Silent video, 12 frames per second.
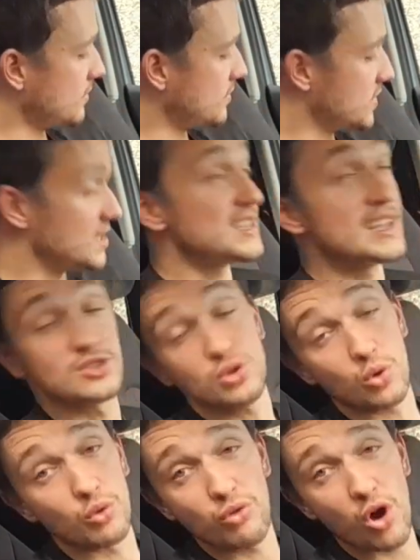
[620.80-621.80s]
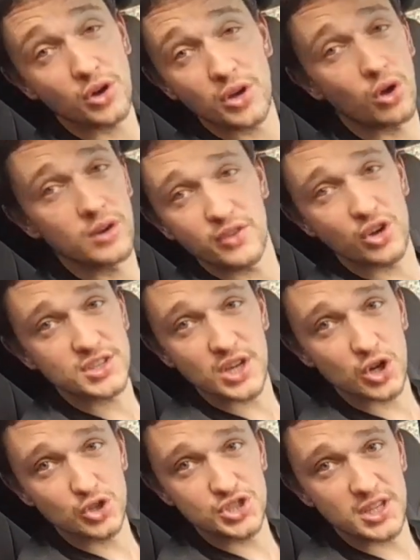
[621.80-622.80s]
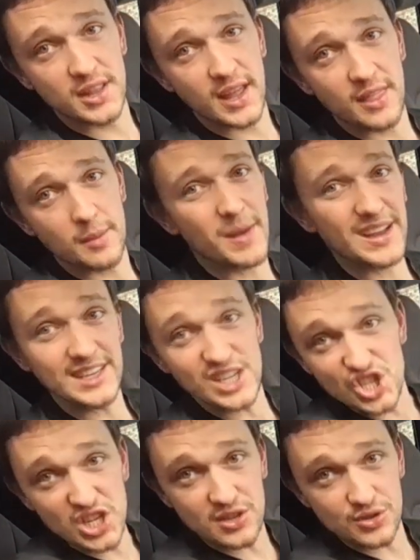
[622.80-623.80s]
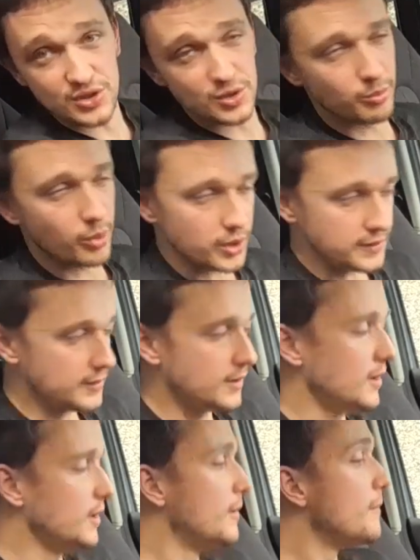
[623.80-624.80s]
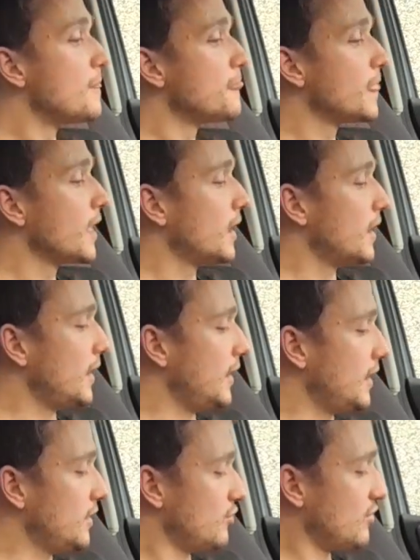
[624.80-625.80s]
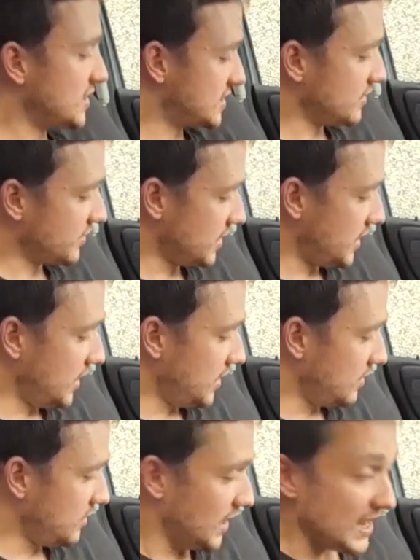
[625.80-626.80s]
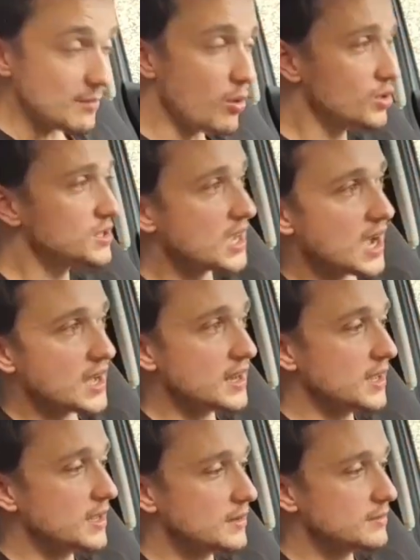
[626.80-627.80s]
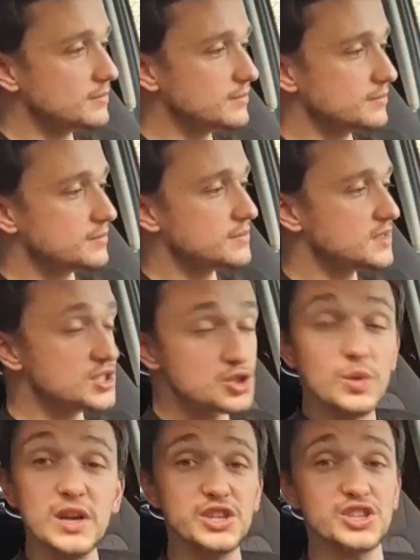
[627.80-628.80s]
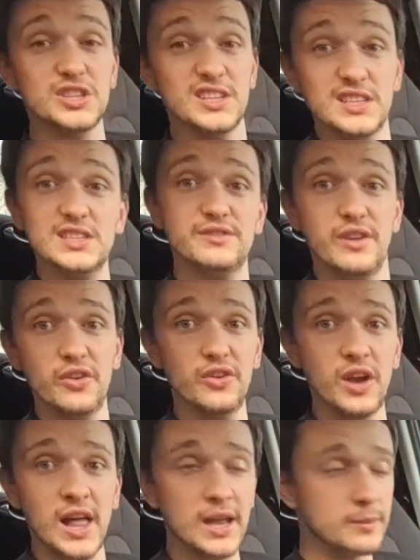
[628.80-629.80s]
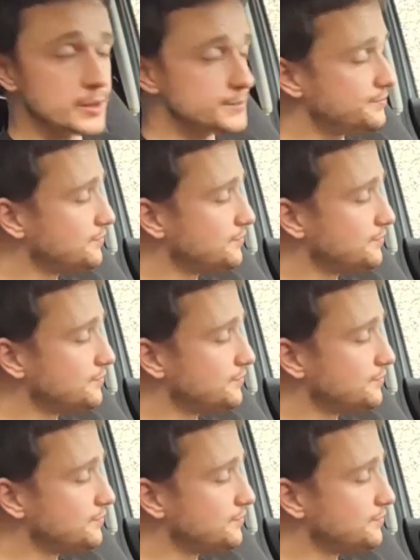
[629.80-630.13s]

There's less to go wrong. All you've got is a clutch in there that might need change at some point. The rest of the gearbox kind of situation is very reliable.